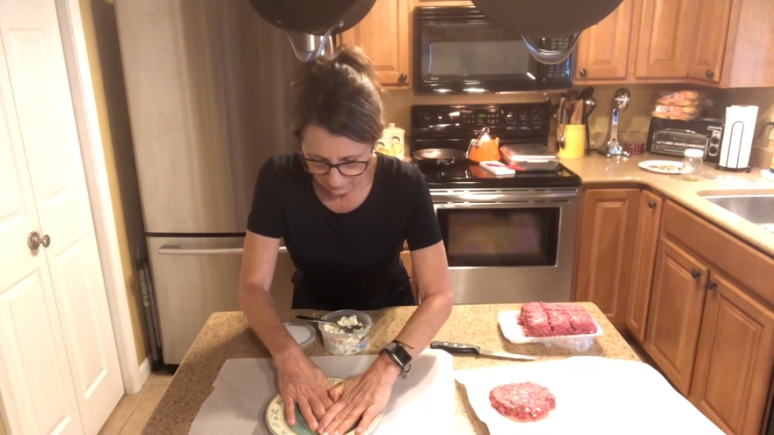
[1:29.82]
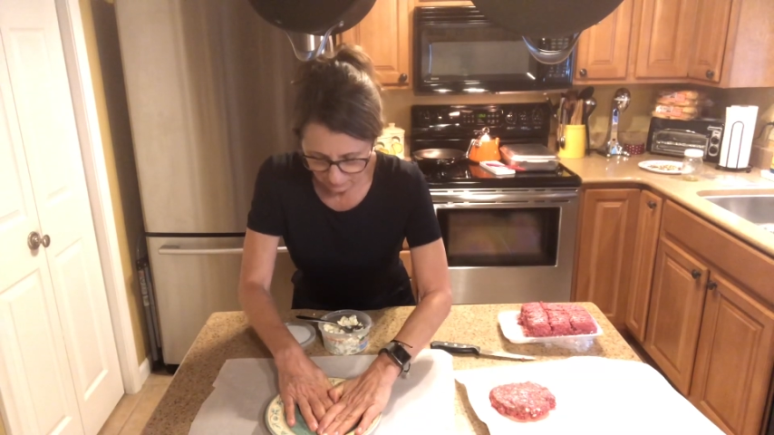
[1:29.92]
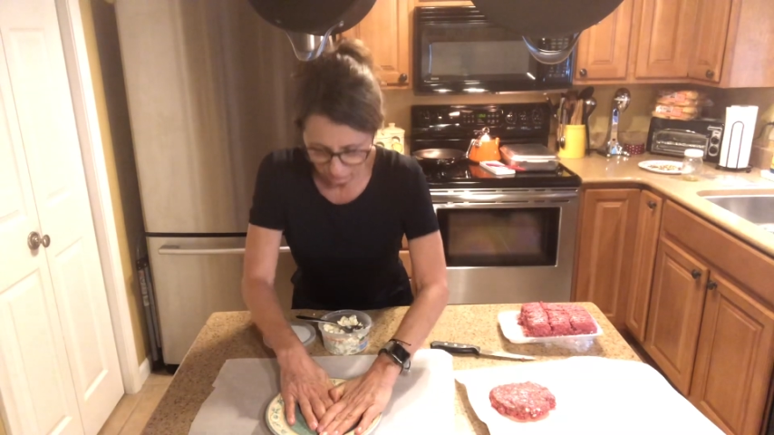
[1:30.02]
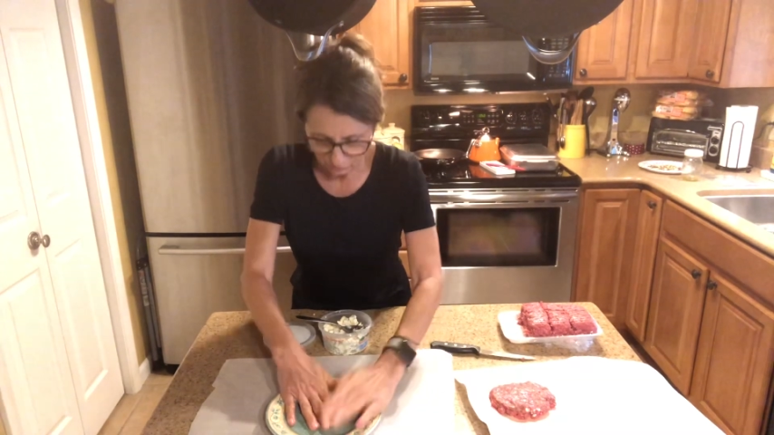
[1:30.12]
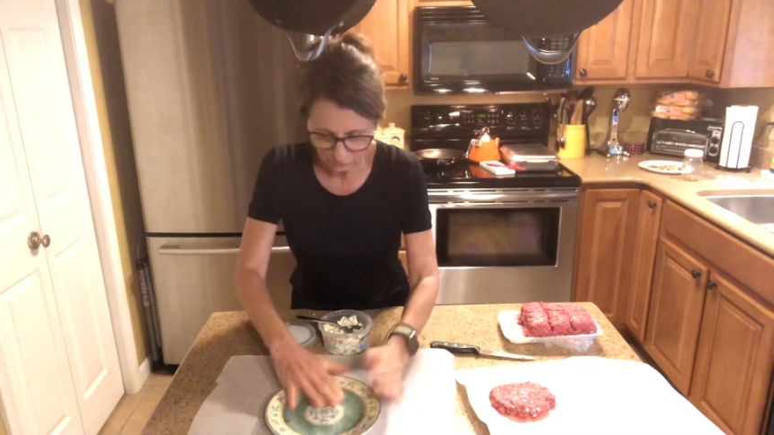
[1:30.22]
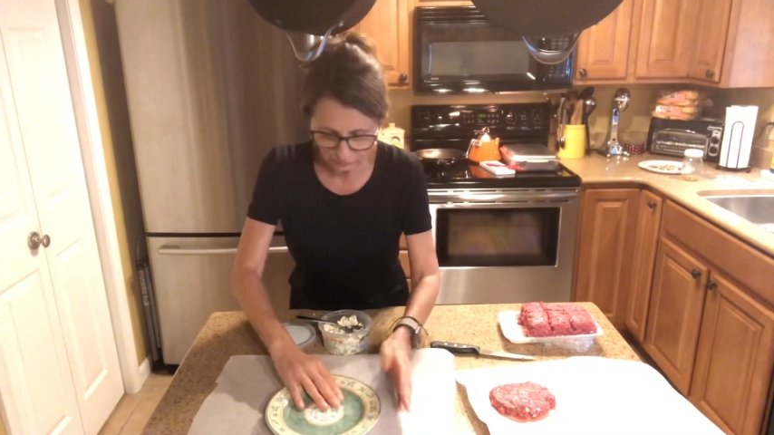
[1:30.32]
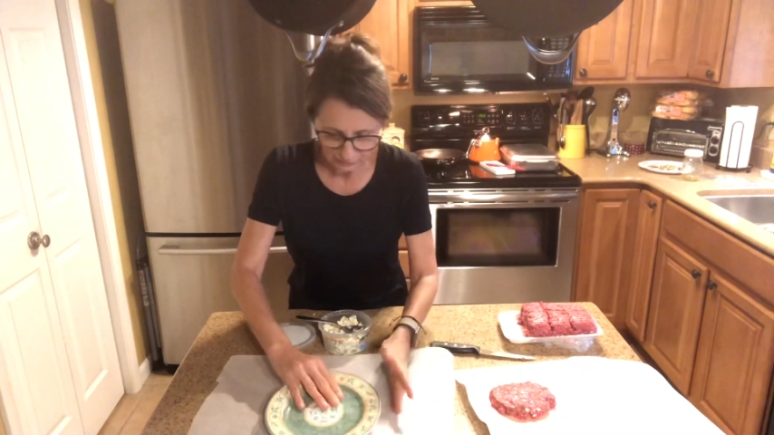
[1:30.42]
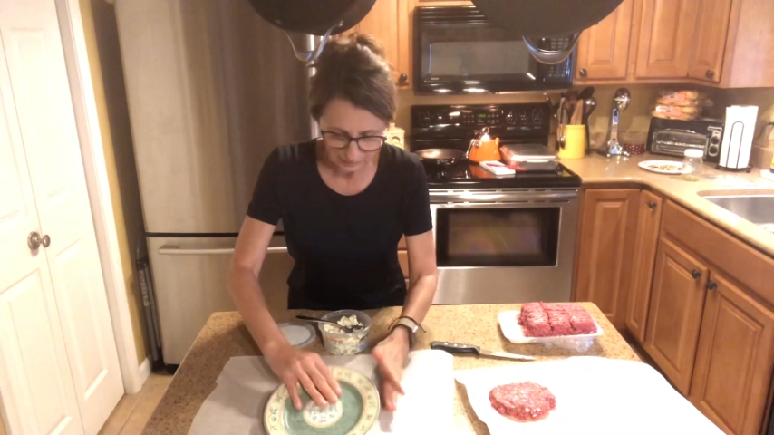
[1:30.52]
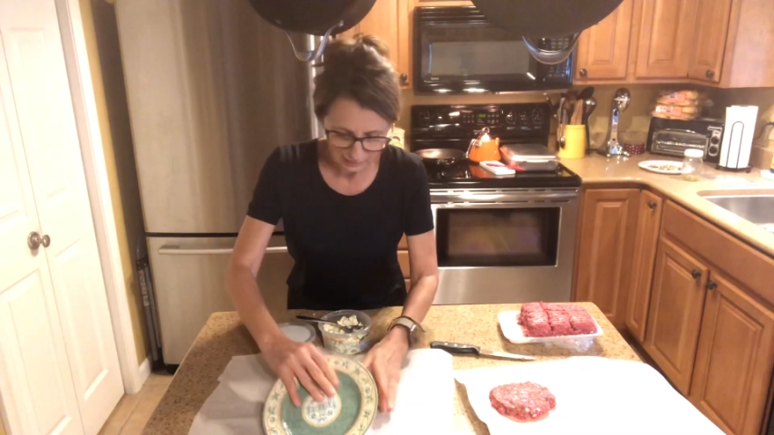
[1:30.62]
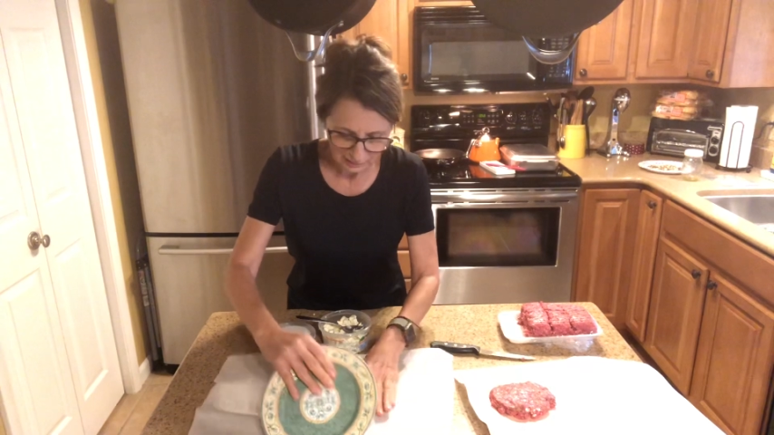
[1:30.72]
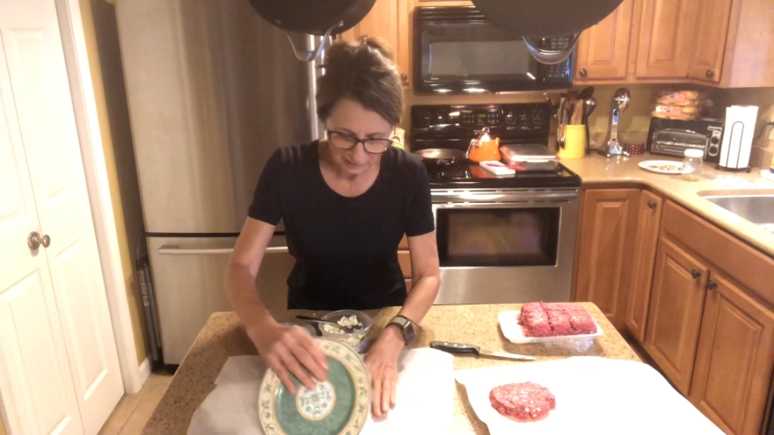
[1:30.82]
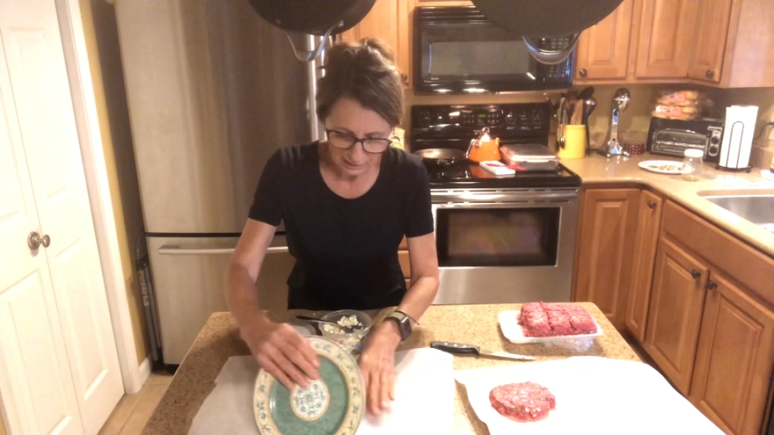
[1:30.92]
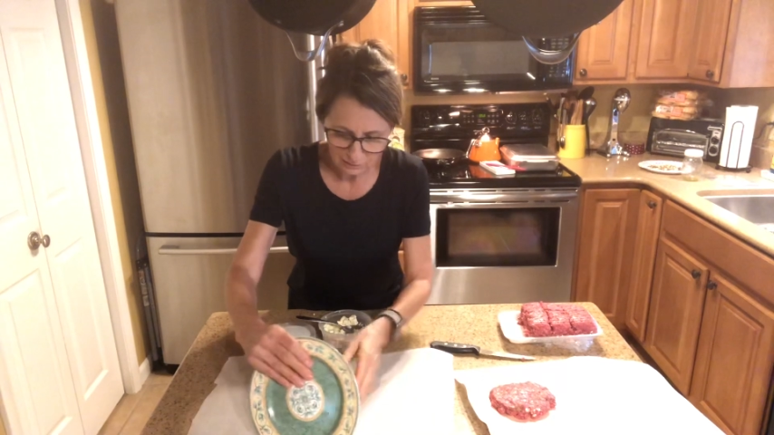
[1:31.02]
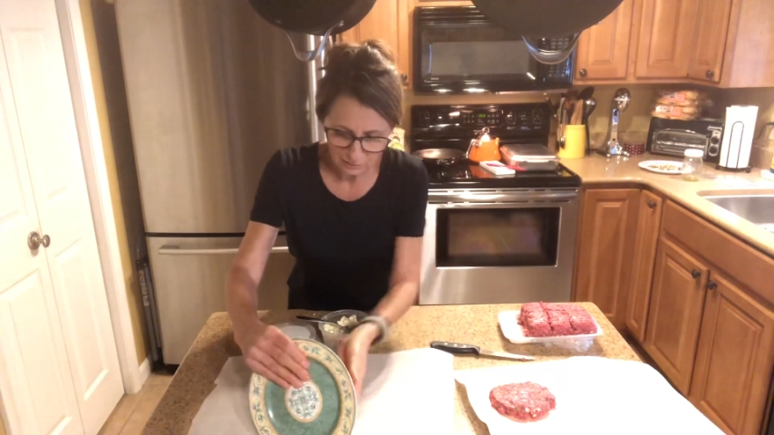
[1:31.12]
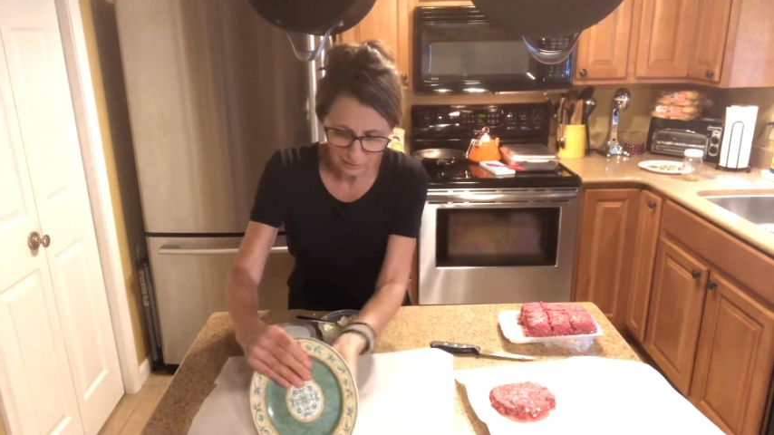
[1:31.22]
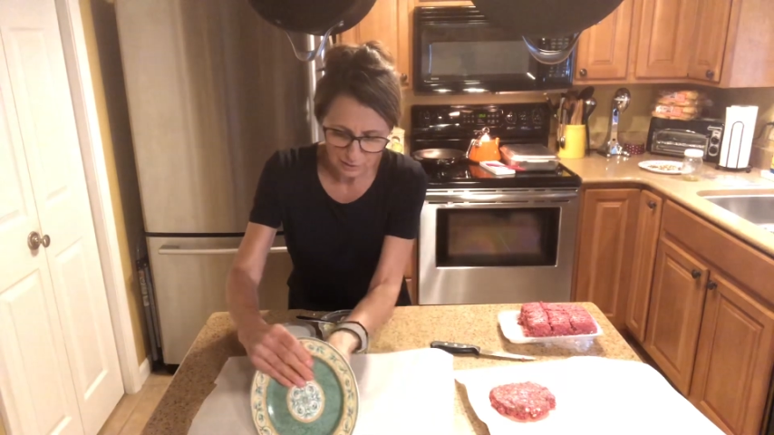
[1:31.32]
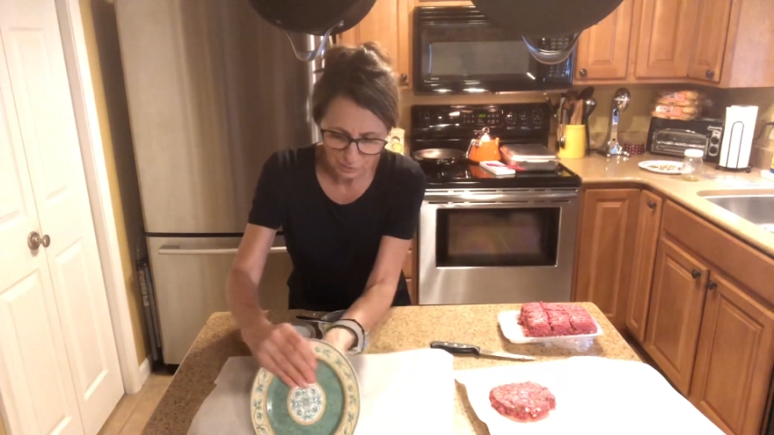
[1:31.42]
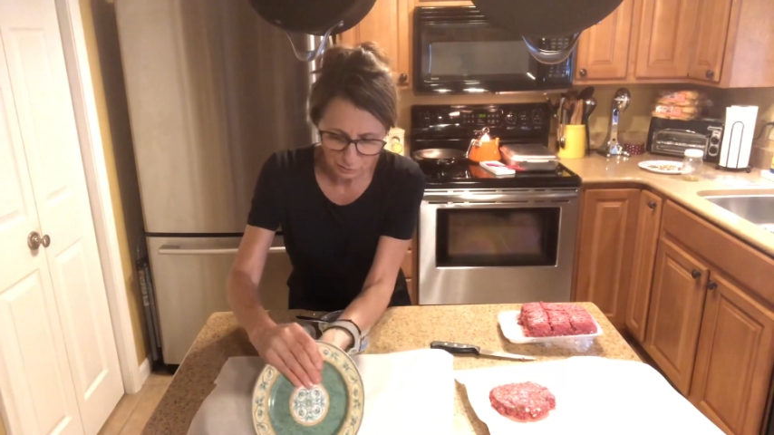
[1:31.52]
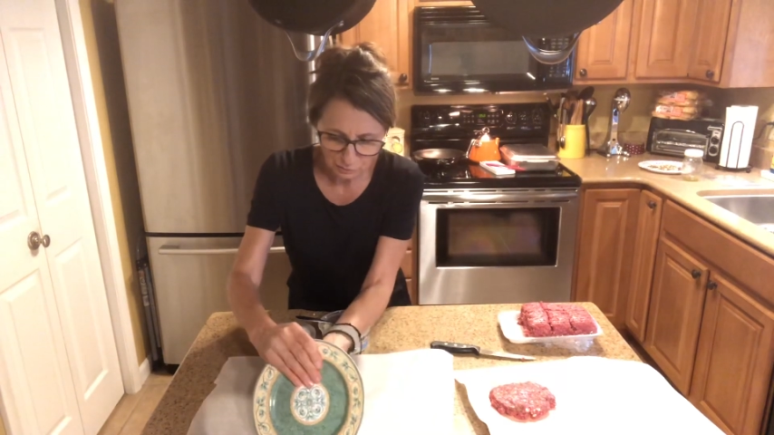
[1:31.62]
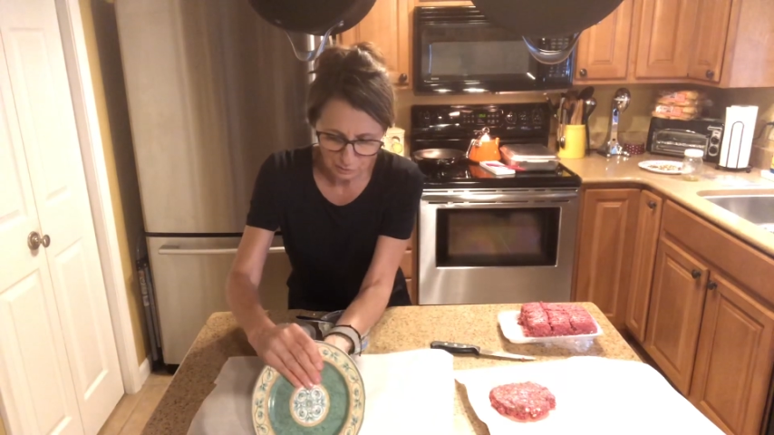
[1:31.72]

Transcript: I just think it adds another